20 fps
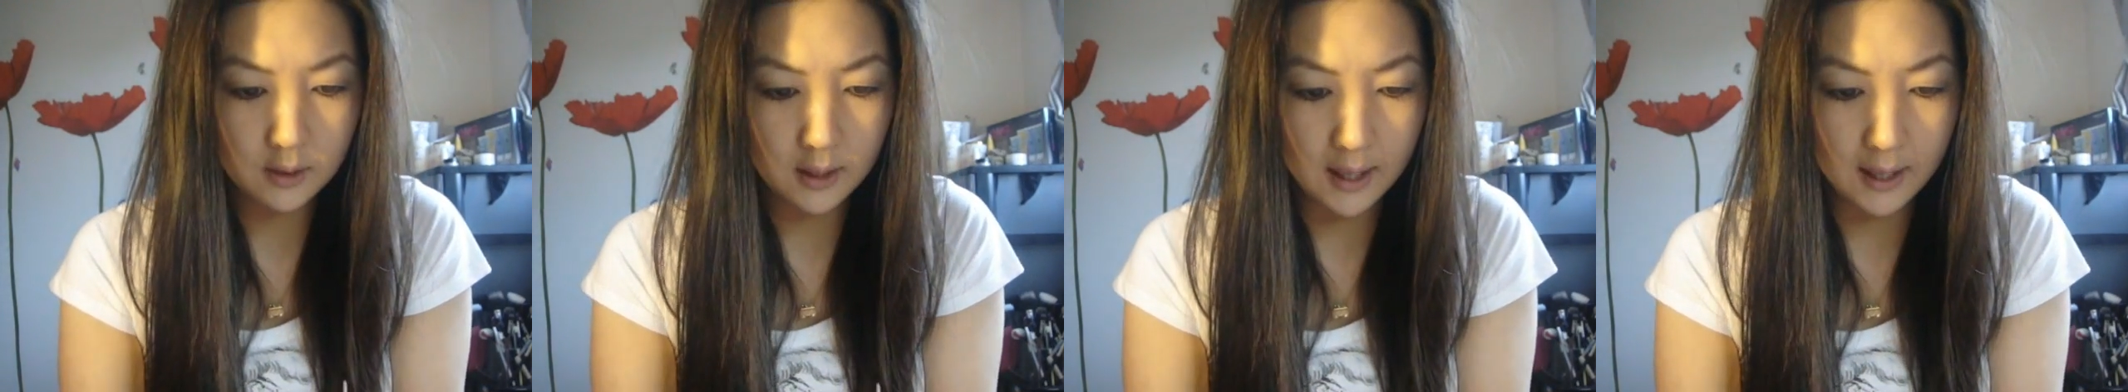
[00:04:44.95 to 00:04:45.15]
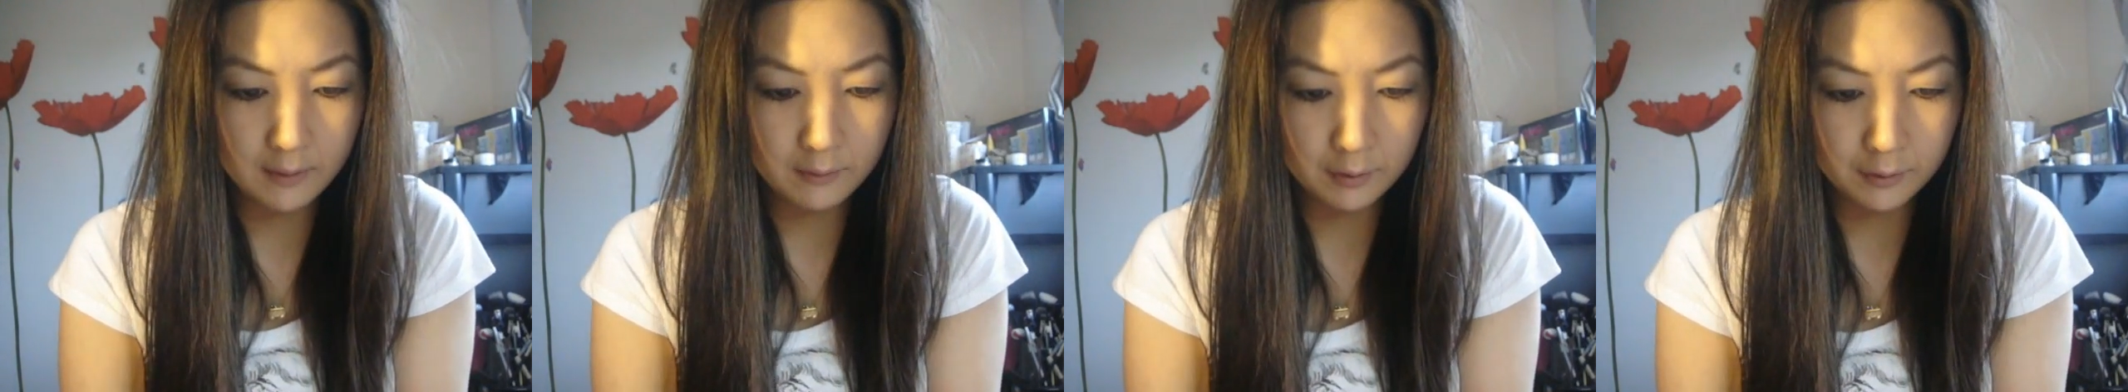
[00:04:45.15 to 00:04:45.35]

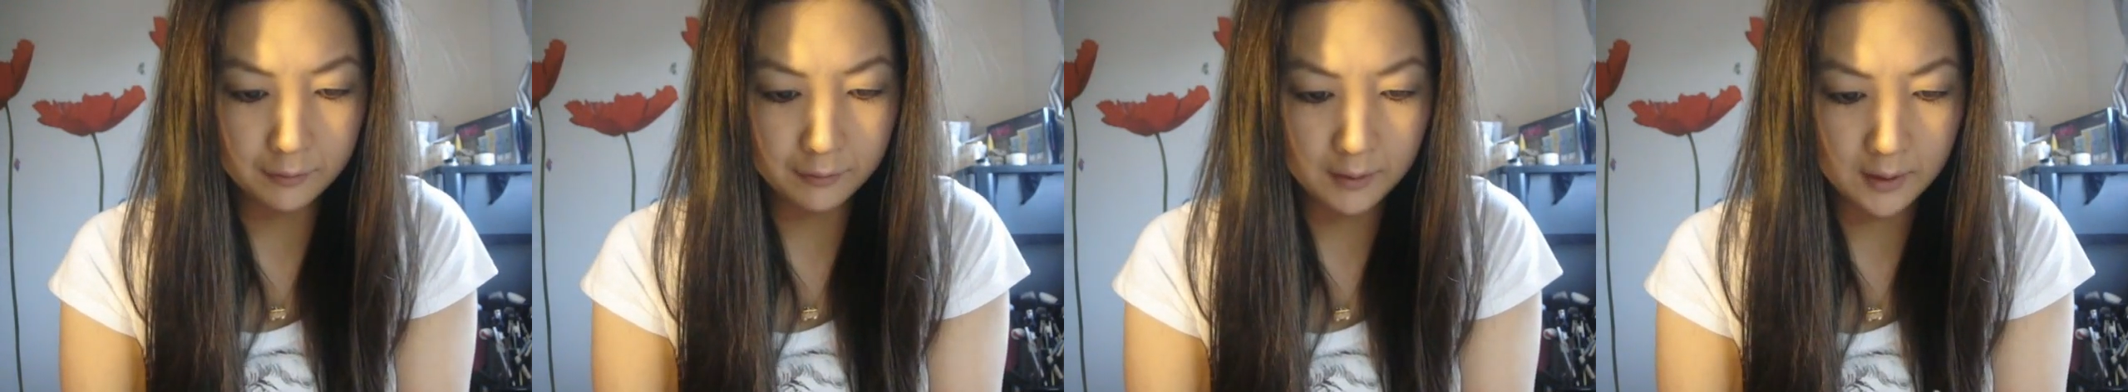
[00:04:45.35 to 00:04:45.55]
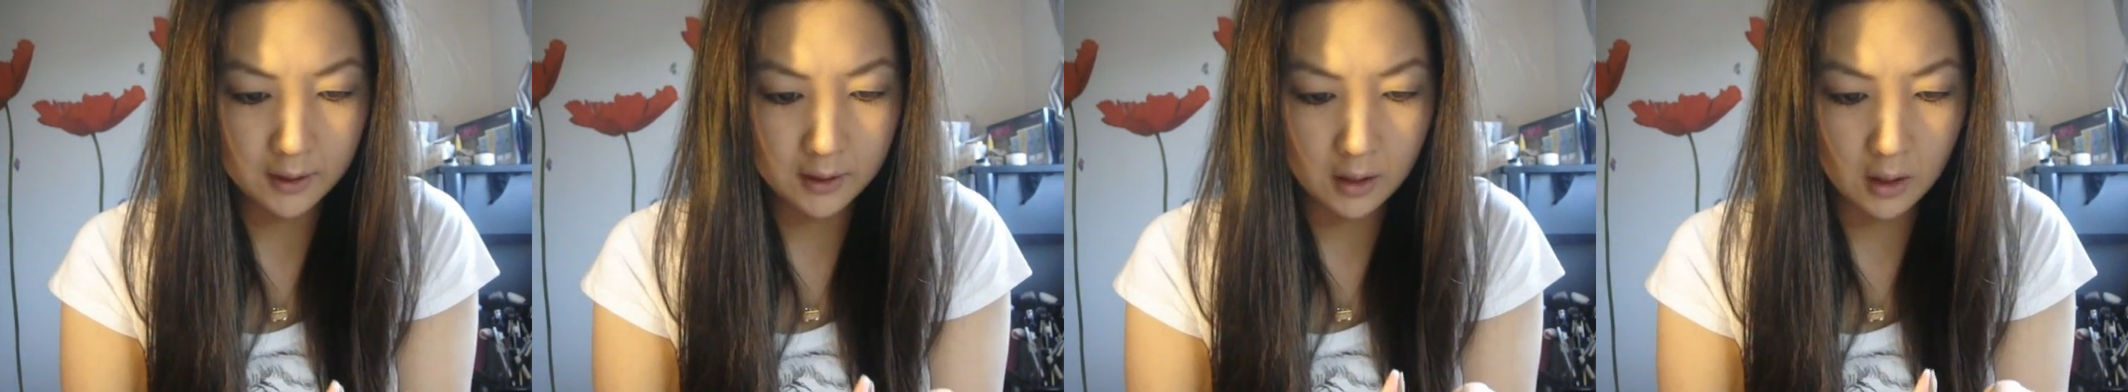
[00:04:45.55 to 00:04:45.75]
I
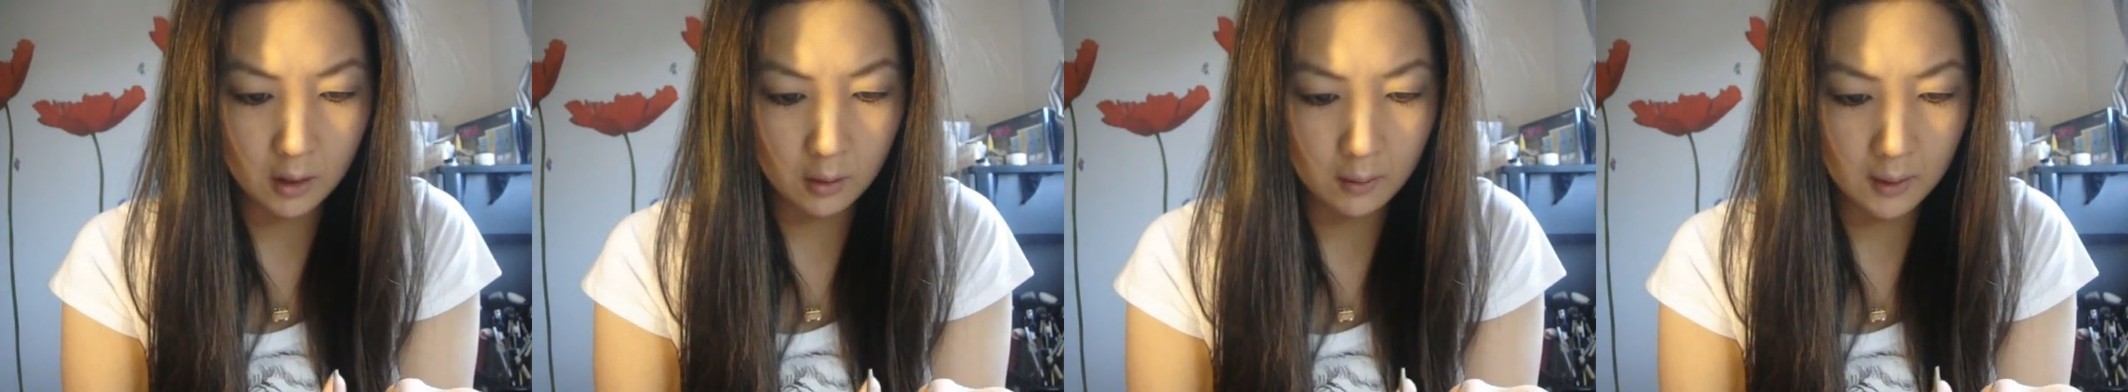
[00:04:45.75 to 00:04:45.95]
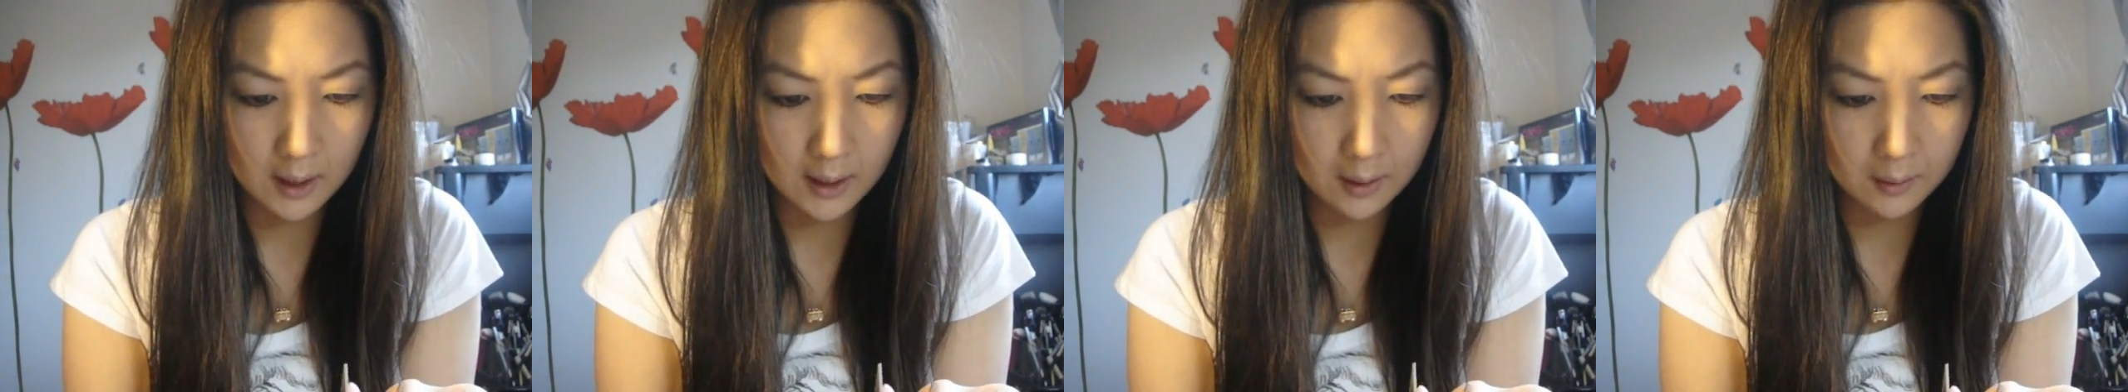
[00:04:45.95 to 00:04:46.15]
roughly
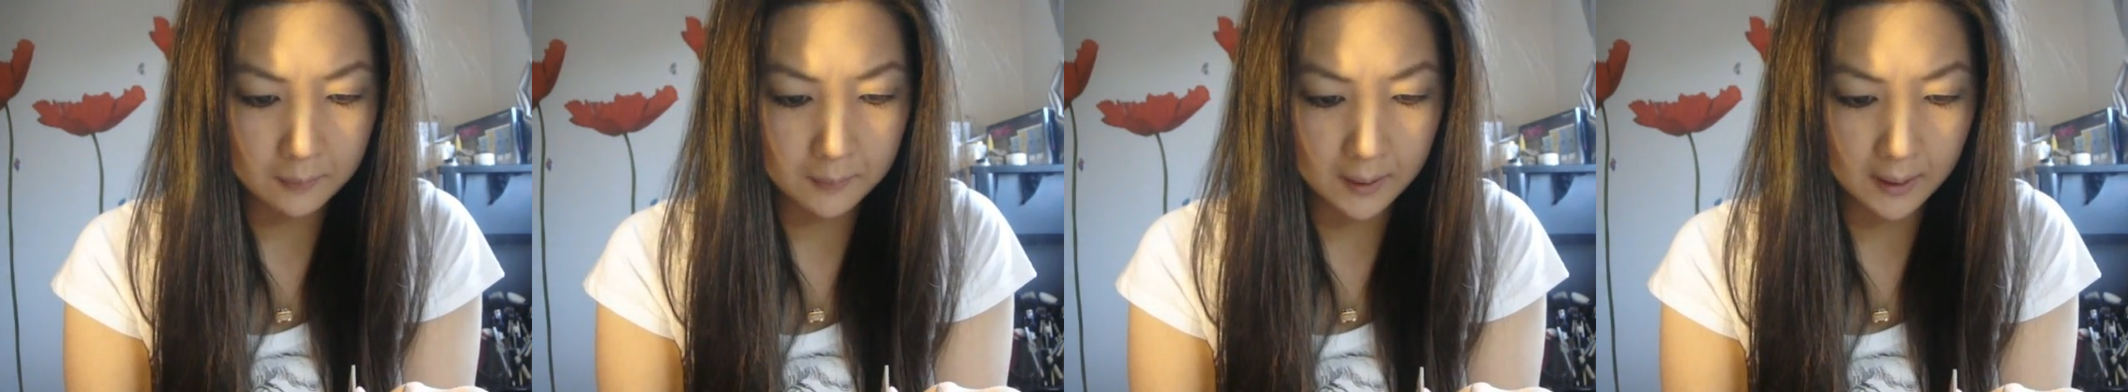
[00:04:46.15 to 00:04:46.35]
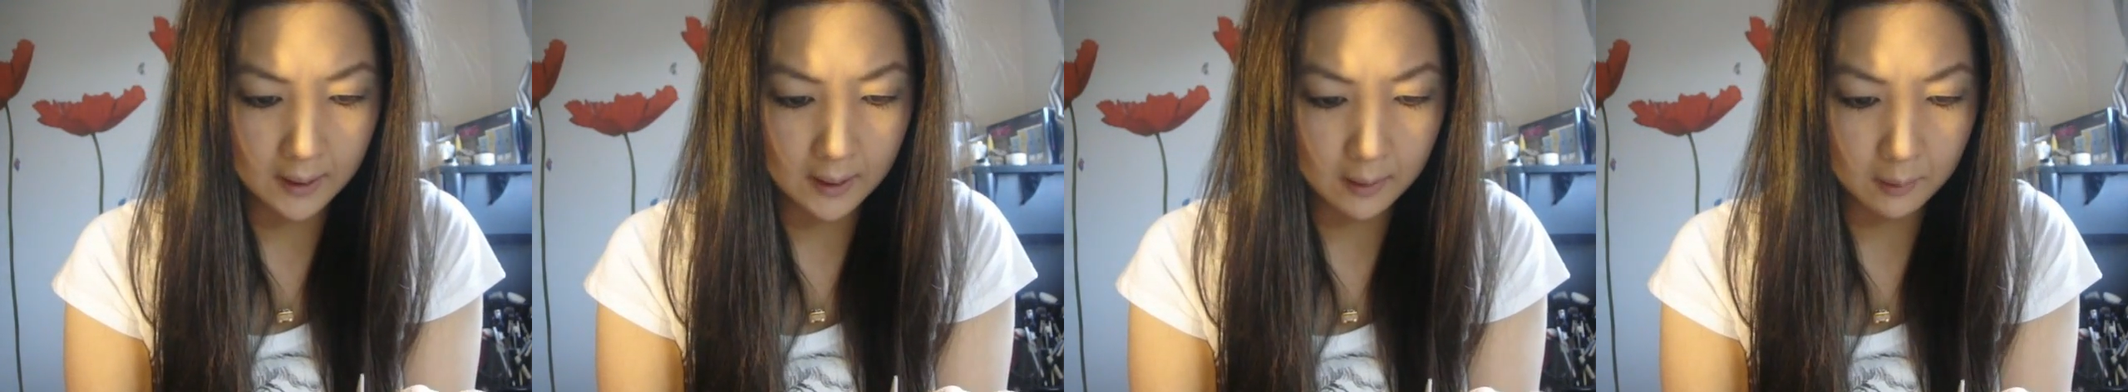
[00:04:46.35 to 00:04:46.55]
know how
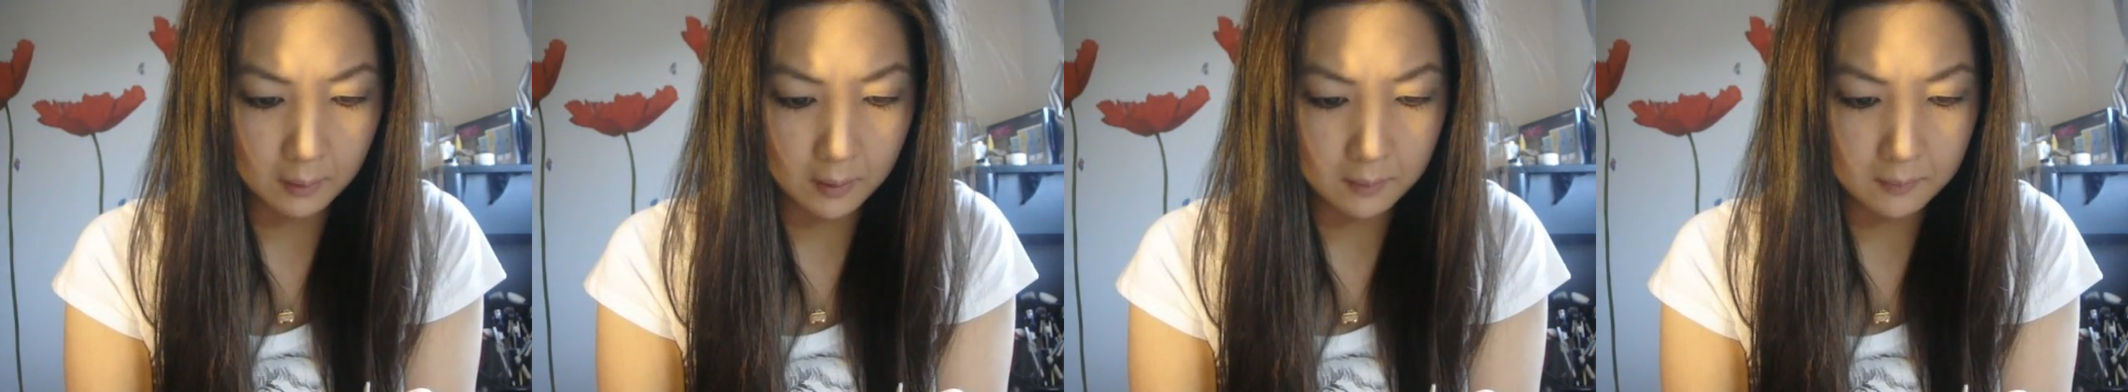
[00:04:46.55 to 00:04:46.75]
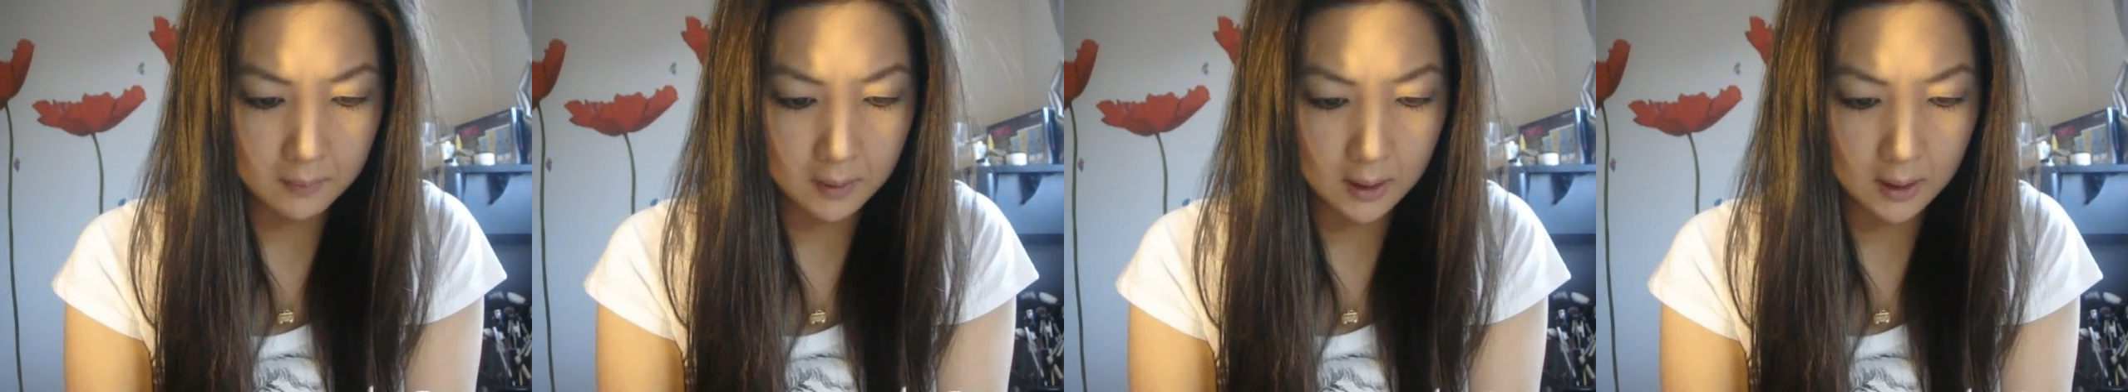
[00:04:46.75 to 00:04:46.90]
big I want